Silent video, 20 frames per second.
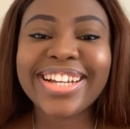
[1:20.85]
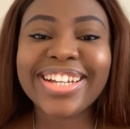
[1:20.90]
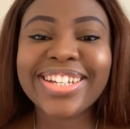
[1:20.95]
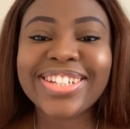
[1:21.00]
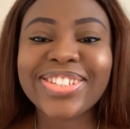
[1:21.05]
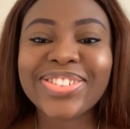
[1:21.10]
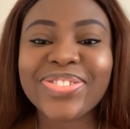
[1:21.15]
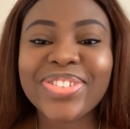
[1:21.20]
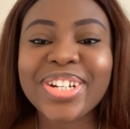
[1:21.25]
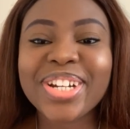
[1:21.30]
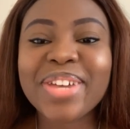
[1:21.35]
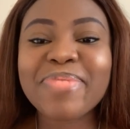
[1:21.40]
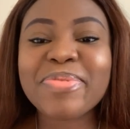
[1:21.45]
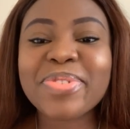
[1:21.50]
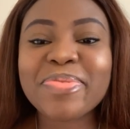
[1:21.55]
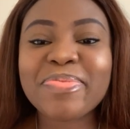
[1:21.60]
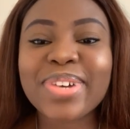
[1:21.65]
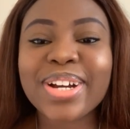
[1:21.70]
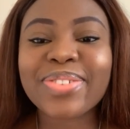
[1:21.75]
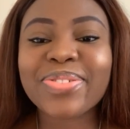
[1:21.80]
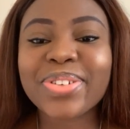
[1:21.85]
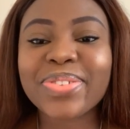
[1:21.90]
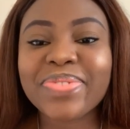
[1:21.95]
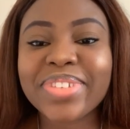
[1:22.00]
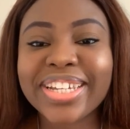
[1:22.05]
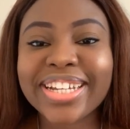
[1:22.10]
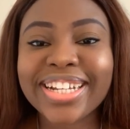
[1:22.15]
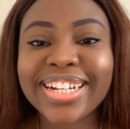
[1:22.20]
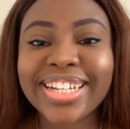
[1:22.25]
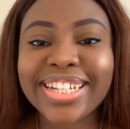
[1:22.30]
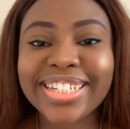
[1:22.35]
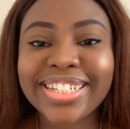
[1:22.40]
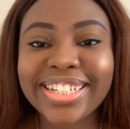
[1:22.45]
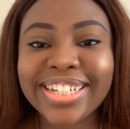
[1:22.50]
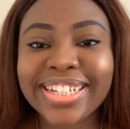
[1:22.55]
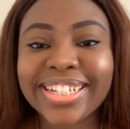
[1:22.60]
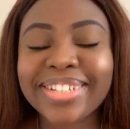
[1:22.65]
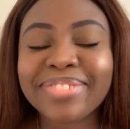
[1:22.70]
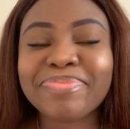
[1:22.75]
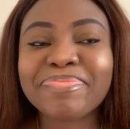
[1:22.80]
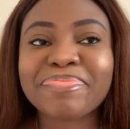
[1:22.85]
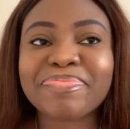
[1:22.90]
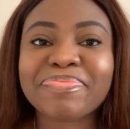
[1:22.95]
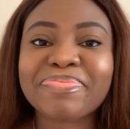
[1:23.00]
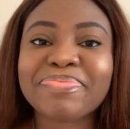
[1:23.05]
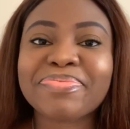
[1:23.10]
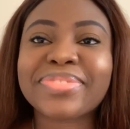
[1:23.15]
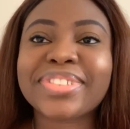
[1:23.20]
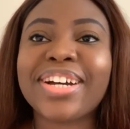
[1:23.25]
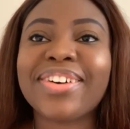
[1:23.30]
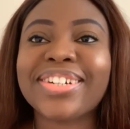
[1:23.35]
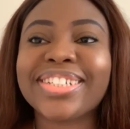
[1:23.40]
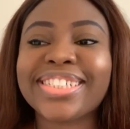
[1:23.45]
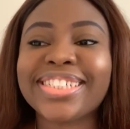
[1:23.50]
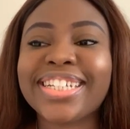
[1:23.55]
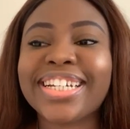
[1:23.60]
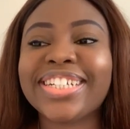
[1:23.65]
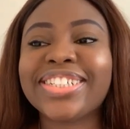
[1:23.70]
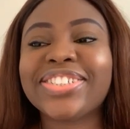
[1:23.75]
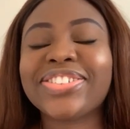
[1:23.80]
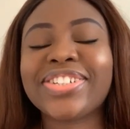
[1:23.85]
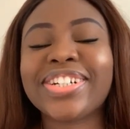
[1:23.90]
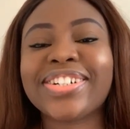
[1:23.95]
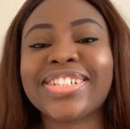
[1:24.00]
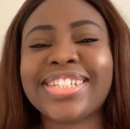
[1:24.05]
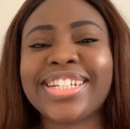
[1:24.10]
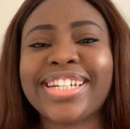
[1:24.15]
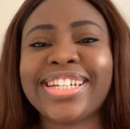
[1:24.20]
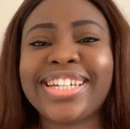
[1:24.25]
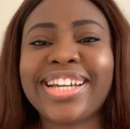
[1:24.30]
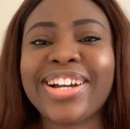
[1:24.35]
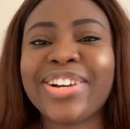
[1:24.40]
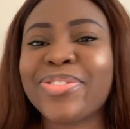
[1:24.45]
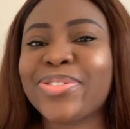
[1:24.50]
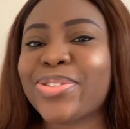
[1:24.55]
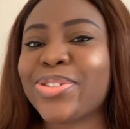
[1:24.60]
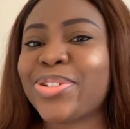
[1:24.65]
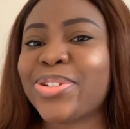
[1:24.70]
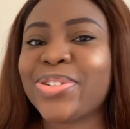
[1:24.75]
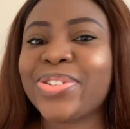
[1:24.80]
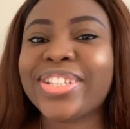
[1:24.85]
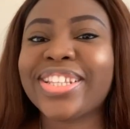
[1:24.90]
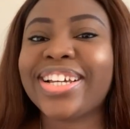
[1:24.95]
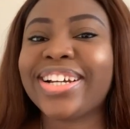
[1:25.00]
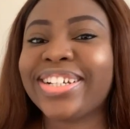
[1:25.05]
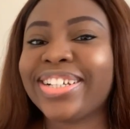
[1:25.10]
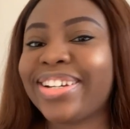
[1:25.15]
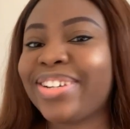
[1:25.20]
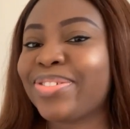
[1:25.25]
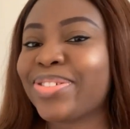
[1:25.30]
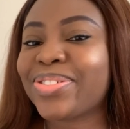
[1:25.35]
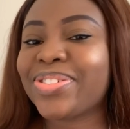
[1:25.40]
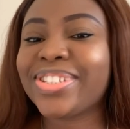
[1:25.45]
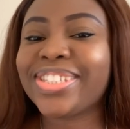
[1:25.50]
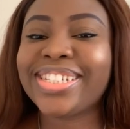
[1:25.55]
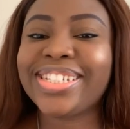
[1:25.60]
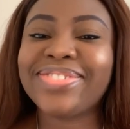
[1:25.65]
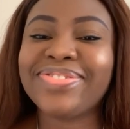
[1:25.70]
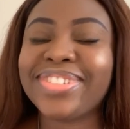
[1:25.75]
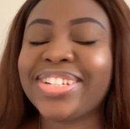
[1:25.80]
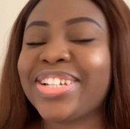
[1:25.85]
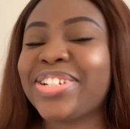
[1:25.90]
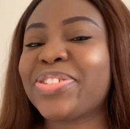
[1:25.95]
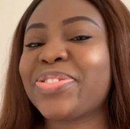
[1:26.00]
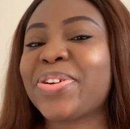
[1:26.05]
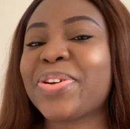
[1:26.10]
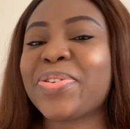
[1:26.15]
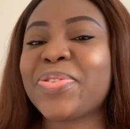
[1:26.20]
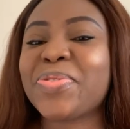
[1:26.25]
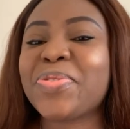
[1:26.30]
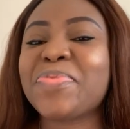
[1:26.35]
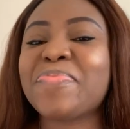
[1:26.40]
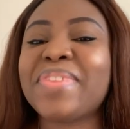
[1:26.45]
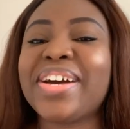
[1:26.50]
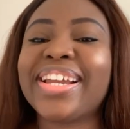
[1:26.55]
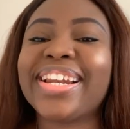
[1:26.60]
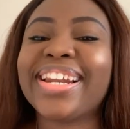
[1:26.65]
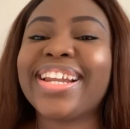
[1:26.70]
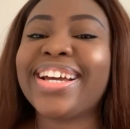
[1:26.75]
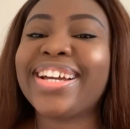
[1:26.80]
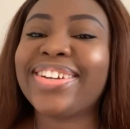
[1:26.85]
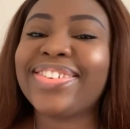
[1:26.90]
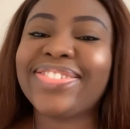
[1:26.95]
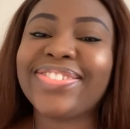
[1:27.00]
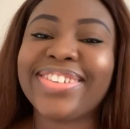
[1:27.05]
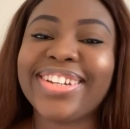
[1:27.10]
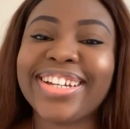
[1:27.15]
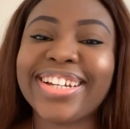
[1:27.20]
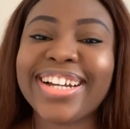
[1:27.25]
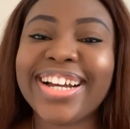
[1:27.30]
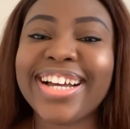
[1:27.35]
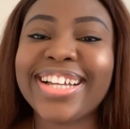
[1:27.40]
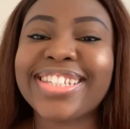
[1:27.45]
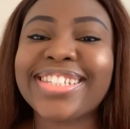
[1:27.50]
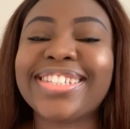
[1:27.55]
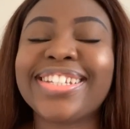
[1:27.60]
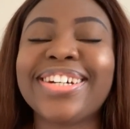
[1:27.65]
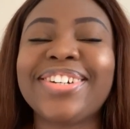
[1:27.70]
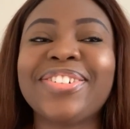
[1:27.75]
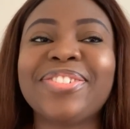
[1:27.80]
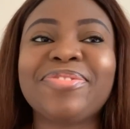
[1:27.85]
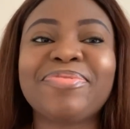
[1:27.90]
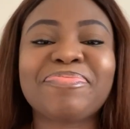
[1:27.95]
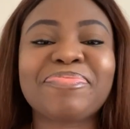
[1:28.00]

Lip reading: So when I moved back from England, I was in Nigeria. I was sure that I was going to live in Nigeria all my life, like hands down.